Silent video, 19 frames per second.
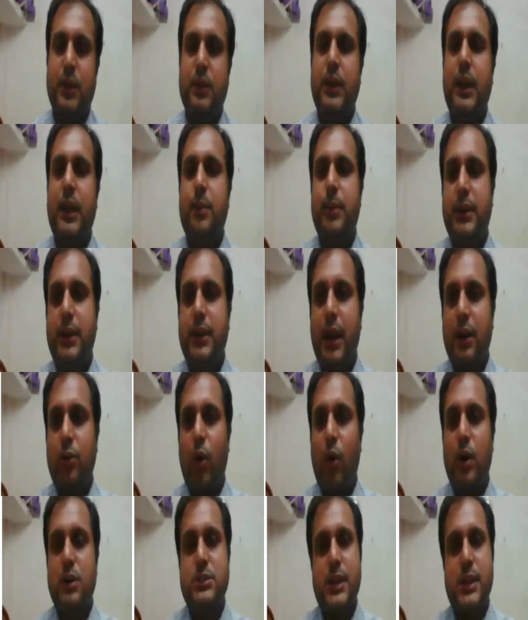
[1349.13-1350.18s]
The immediate
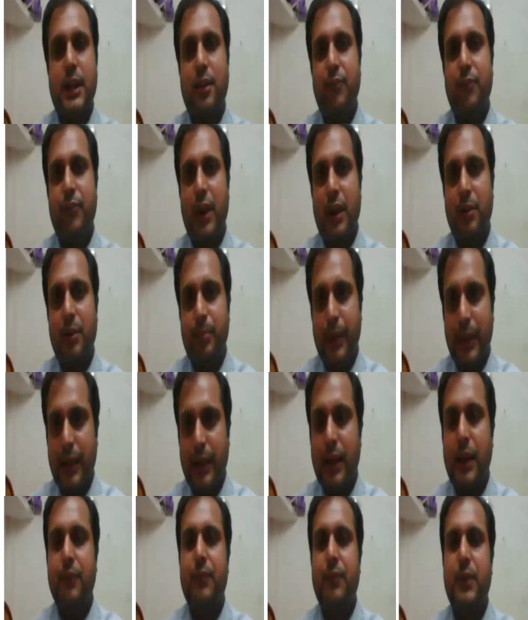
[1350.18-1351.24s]
cause at the very
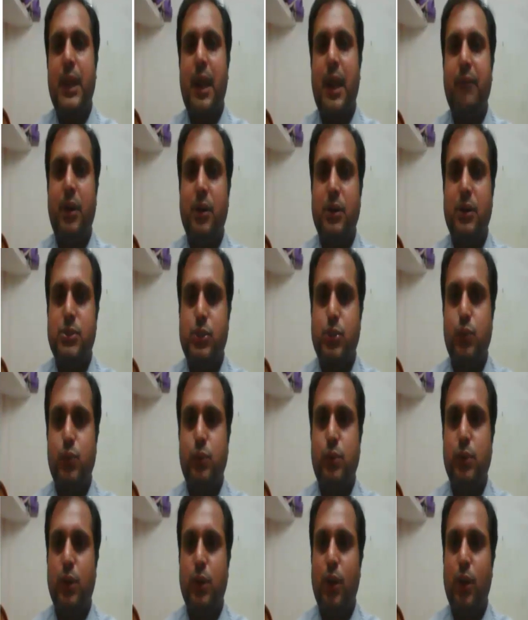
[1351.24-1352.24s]
beginning we have understood.